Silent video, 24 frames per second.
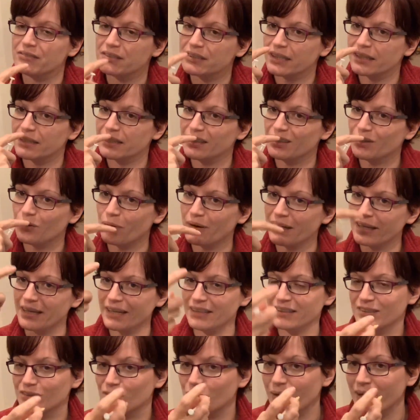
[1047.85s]
to get it
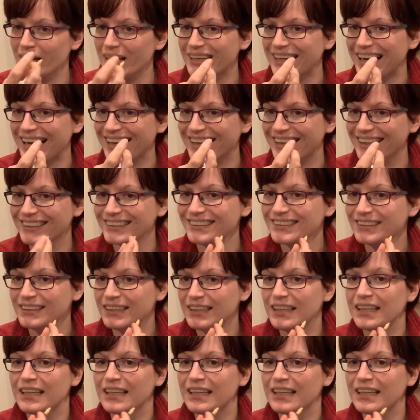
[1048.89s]
at quite an angle,